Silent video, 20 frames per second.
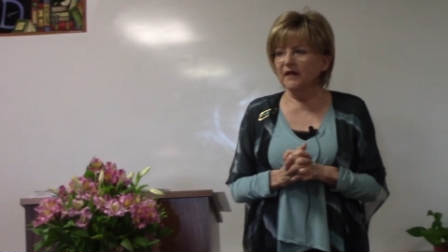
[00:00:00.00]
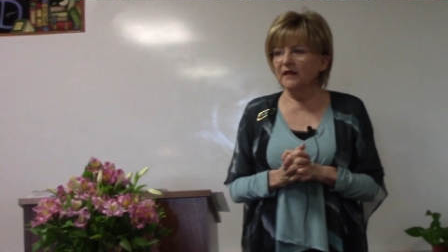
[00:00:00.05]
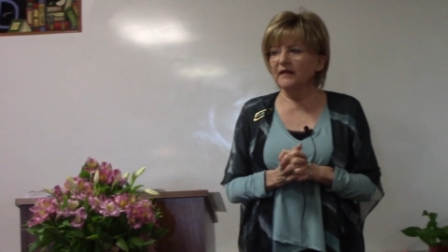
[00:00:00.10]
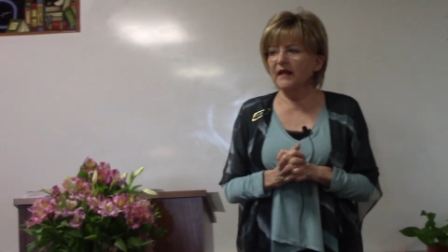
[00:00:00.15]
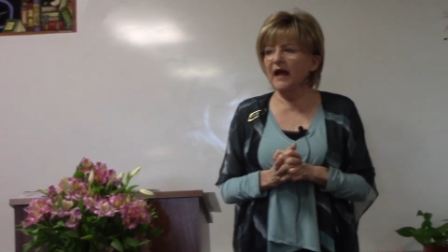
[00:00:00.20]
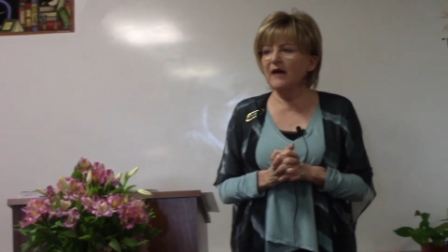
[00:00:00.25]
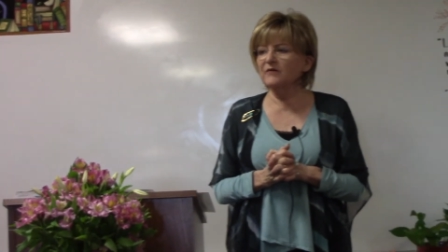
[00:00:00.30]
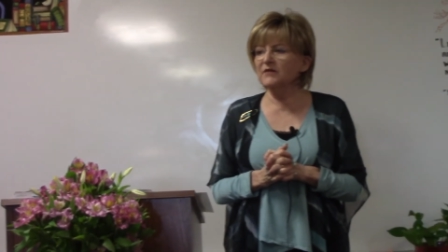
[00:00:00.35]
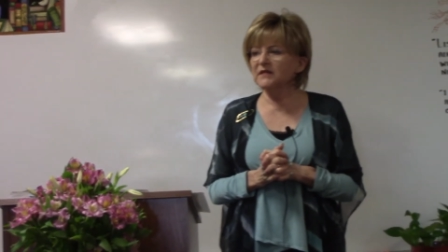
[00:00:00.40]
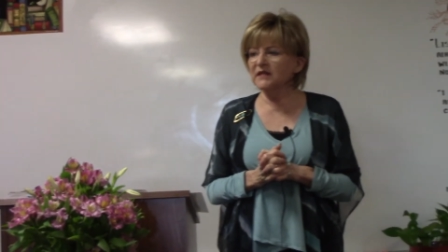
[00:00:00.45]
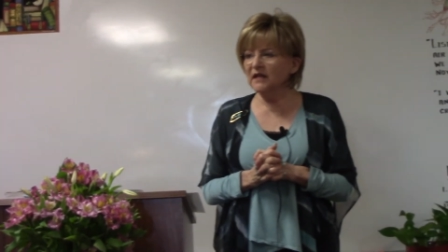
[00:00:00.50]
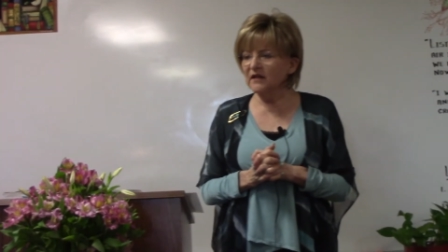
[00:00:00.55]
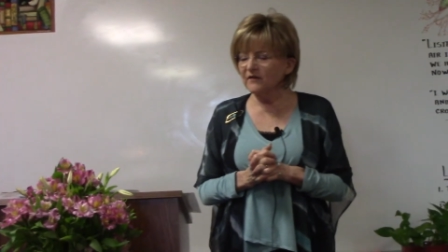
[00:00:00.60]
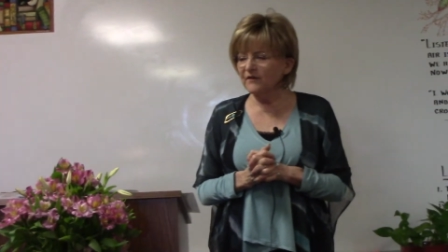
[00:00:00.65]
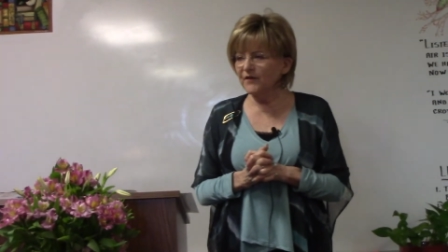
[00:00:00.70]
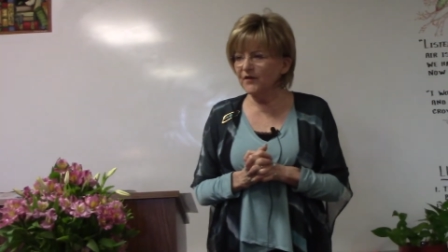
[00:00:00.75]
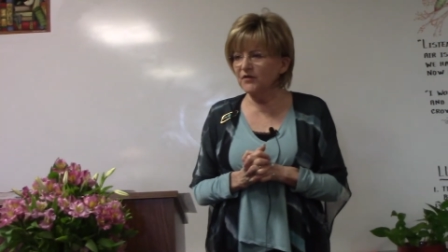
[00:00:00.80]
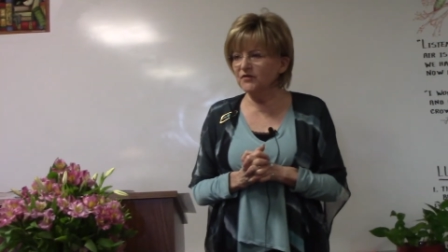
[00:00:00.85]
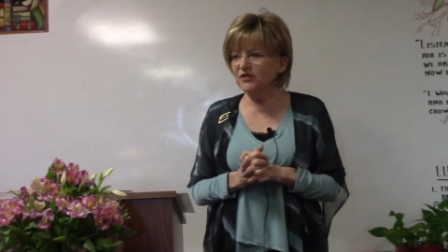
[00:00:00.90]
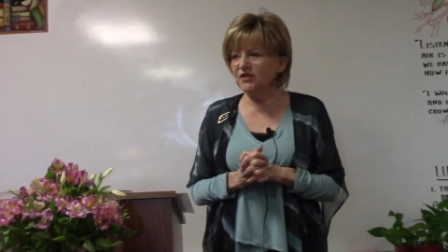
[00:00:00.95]
that was
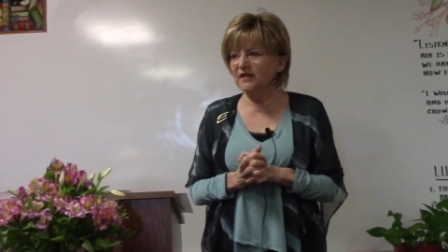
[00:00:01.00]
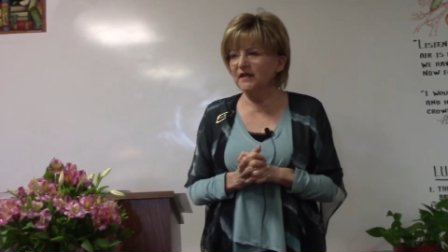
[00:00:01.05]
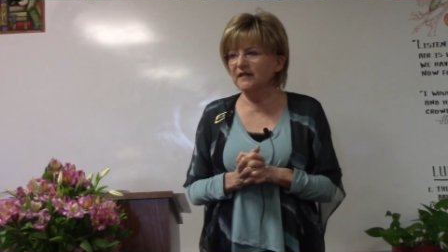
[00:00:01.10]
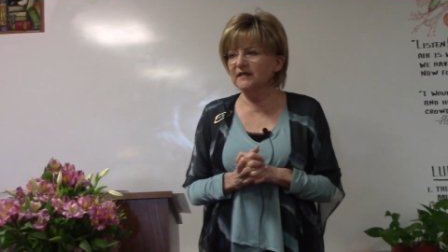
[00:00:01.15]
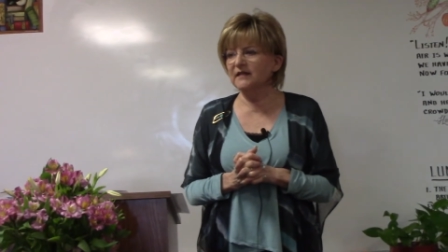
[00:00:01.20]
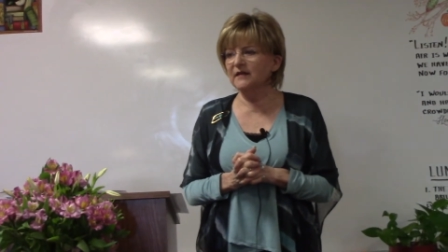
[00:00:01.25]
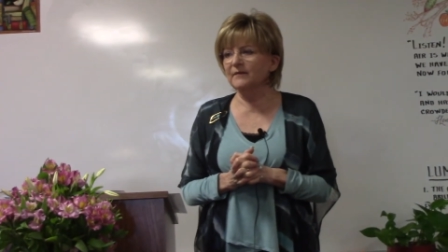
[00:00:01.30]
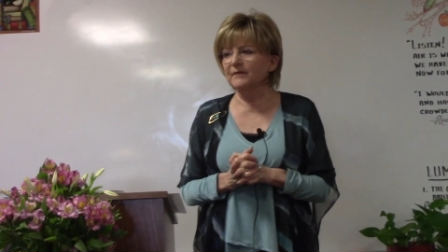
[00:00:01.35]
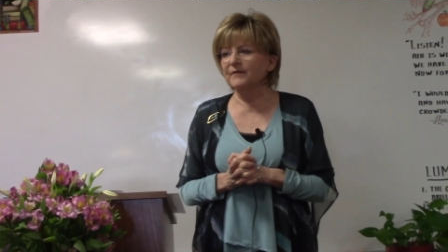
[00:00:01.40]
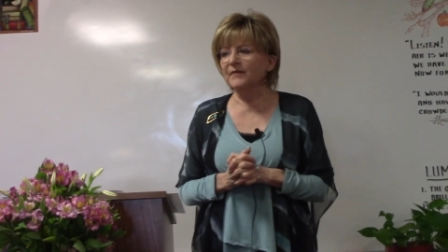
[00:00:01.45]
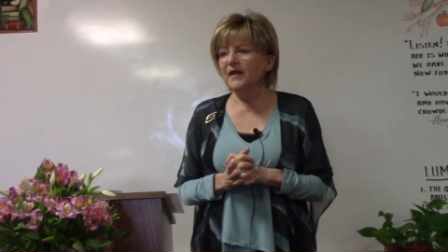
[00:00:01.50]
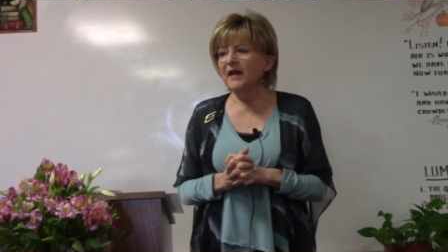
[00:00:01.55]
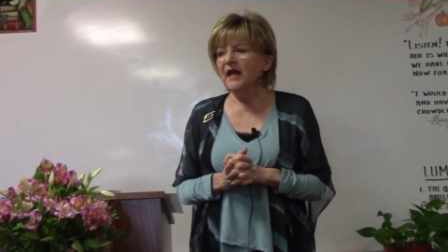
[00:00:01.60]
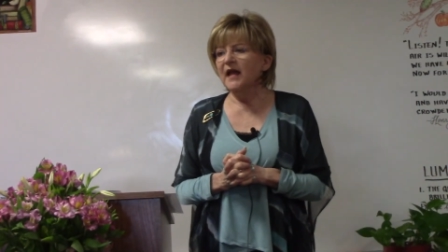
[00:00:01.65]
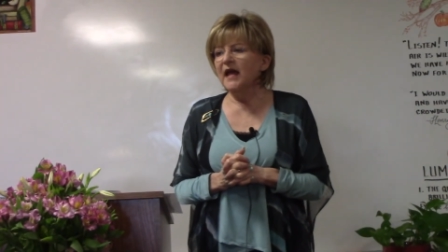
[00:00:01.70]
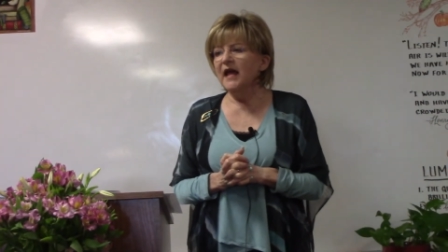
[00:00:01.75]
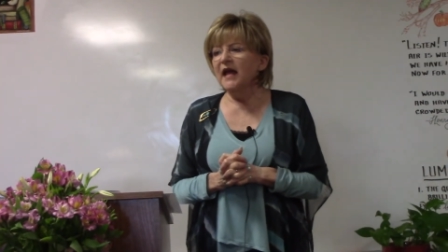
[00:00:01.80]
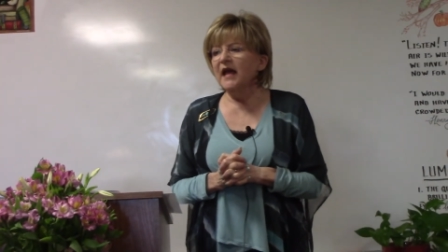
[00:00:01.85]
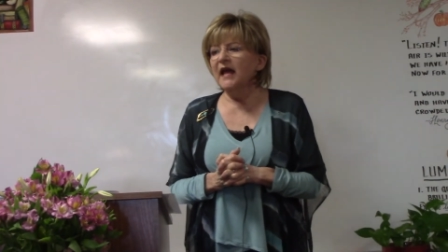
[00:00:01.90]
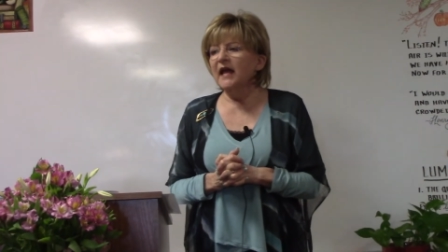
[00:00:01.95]
Confucianism.
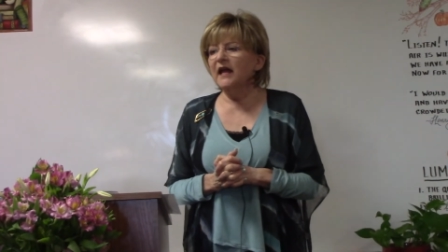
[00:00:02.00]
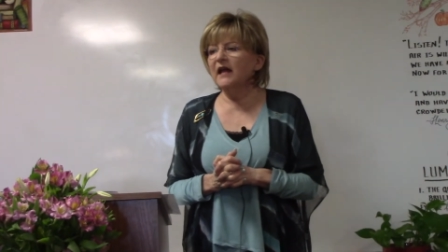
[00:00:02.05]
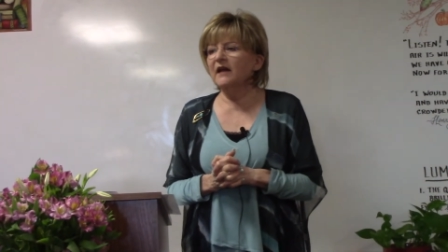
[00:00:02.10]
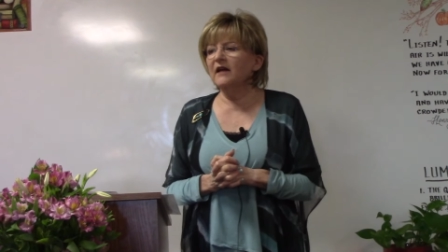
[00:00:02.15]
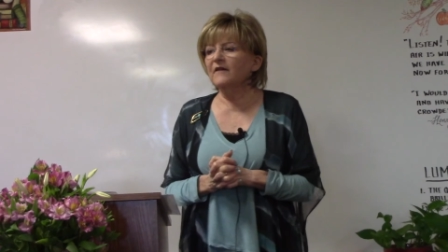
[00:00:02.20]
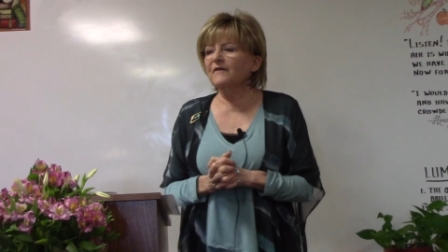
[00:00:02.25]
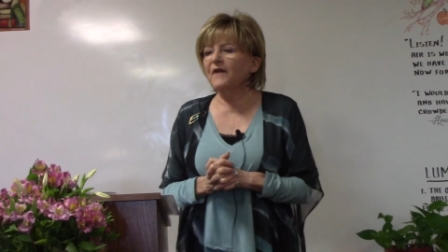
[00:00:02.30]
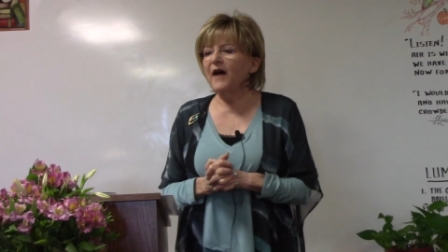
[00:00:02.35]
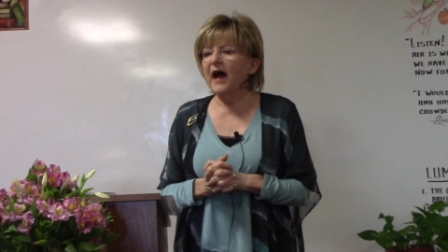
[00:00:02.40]
If